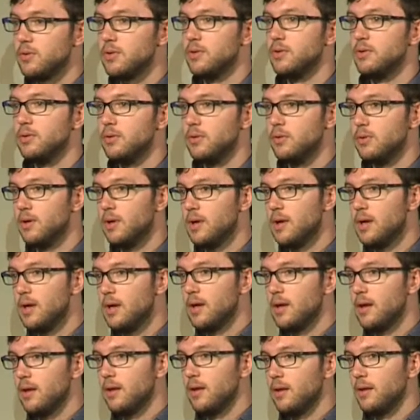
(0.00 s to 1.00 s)
when you do
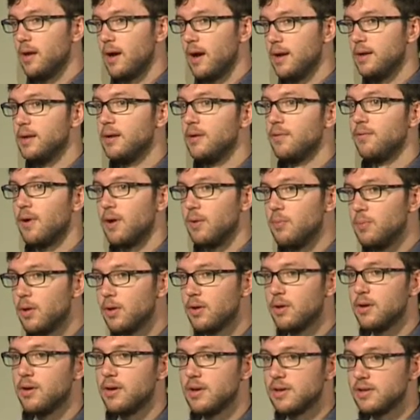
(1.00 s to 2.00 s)

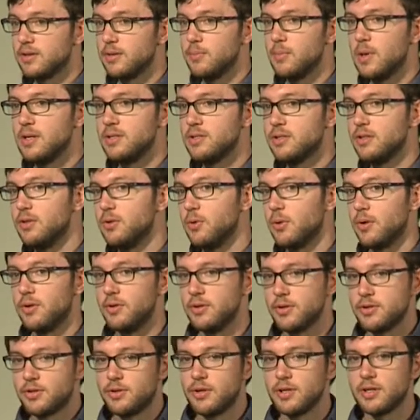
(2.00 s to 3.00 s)
identifiability or estimation, you want to
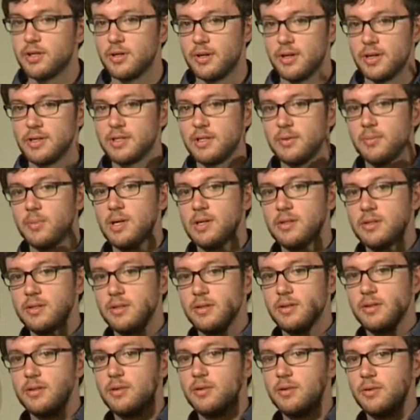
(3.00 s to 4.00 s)
restrict your
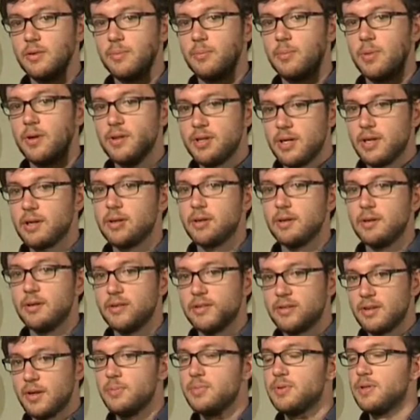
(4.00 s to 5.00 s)
estimation to a particular
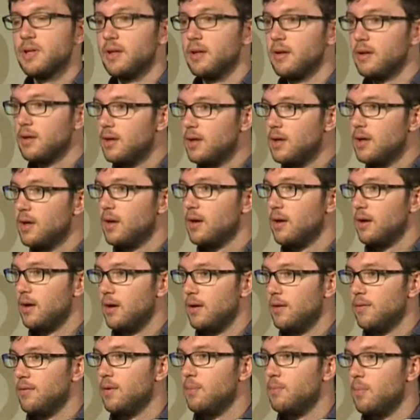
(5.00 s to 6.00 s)
subset
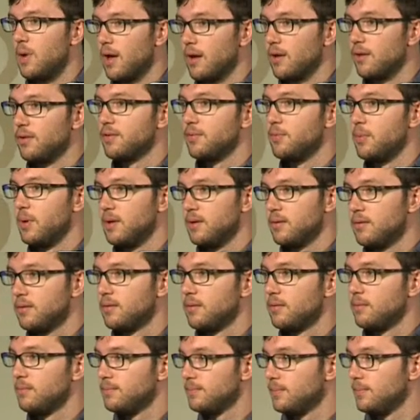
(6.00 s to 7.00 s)
of the model
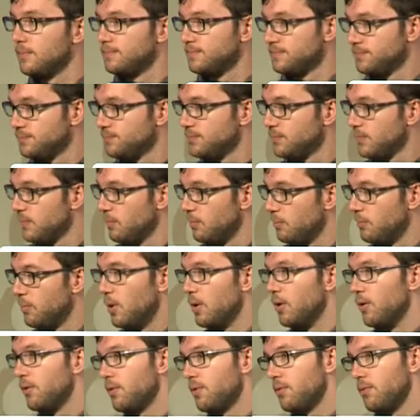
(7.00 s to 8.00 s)
space,
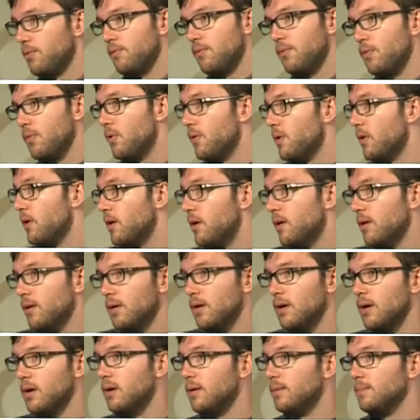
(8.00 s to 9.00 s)
both
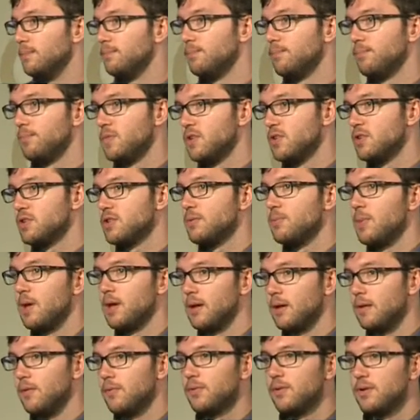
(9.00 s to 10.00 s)
for um, just to
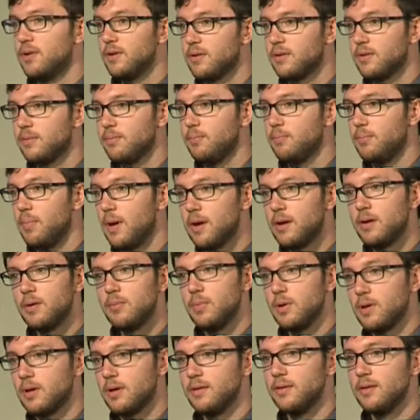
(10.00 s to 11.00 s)
make inference better
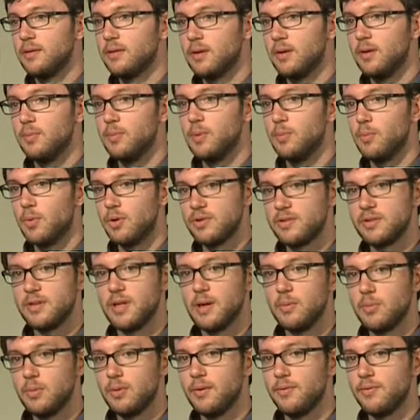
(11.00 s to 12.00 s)
because it's going to be more
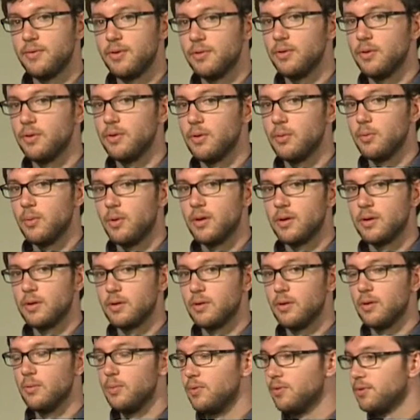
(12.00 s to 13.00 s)
stable if there's only one
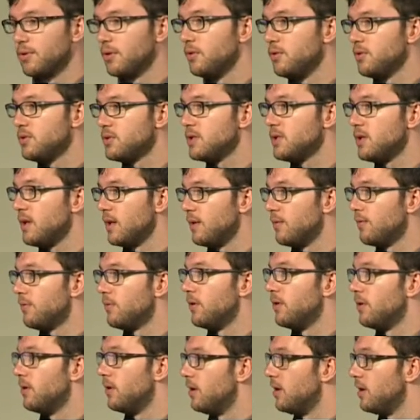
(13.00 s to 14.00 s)
global solution and
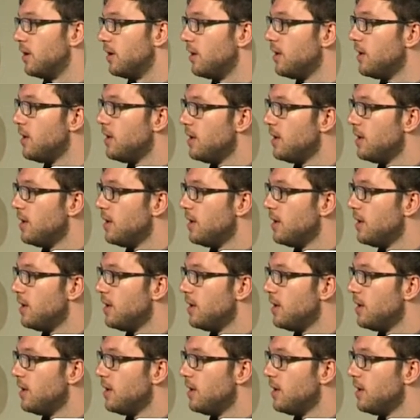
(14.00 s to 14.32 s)
for uh,